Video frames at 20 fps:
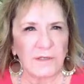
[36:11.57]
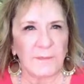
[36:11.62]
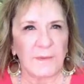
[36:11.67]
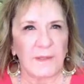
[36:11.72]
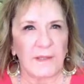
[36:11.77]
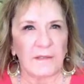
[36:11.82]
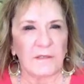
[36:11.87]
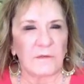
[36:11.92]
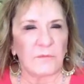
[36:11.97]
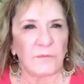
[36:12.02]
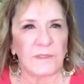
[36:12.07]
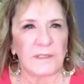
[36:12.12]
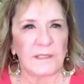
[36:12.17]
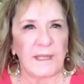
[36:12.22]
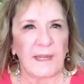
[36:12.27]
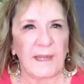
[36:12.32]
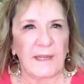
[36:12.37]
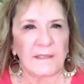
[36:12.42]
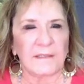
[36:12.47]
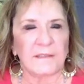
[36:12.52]
about, and we
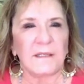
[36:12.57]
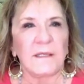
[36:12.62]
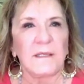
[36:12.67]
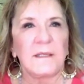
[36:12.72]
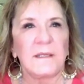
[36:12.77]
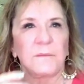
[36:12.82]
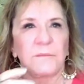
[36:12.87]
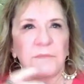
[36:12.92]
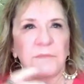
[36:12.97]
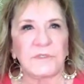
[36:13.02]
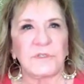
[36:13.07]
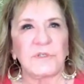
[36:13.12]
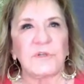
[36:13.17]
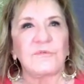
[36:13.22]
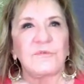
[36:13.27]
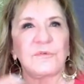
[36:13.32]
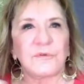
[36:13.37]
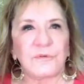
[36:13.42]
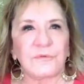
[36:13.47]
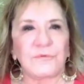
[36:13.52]
can't
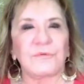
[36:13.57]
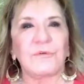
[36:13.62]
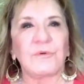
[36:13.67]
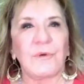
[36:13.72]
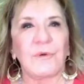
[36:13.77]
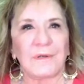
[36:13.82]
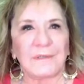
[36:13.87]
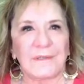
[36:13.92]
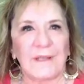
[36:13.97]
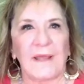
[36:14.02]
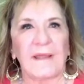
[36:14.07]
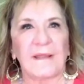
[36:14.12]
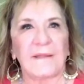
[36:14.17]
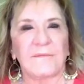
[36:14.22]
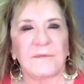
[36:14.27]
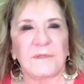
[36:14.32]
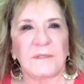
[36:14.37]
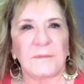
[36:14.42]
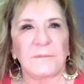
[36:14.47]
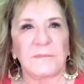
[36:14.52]
maneuver through our
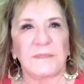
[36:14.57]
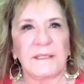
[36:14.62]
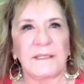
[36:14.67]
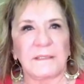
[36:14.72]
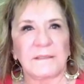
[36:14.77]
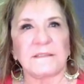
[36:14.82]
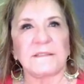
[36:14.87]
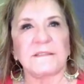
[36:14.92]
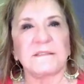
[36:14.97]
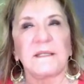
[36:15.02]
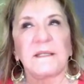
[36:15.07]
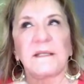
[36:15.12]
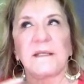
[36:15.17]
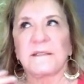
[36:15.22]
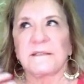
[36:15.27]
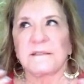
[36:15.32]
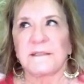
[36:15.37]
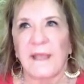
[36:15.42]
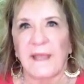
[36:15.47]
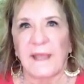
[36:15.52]
life, and it begins
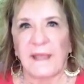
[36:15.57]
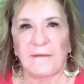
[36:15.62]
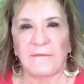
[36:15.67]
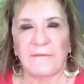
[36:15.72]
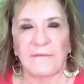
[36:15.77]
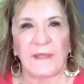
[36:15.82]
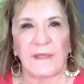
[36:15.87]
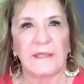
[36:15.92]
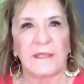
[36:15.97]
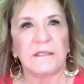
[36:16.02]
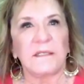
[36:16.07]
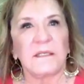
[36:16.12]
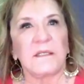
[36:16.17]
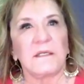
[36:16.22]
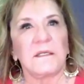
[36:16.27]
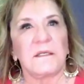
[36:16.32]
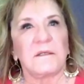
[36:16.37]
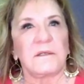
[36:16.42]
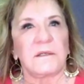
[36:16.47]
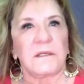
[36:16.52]
to have that,
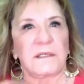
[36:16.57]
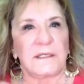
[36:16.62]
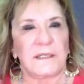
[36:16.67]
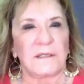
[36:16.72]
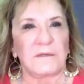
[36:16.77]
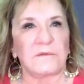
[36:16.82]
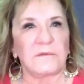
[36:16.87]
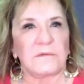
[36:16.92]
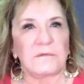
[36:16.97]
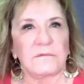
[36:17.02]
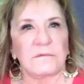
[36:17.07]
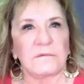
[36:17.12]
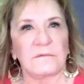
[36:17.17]
again,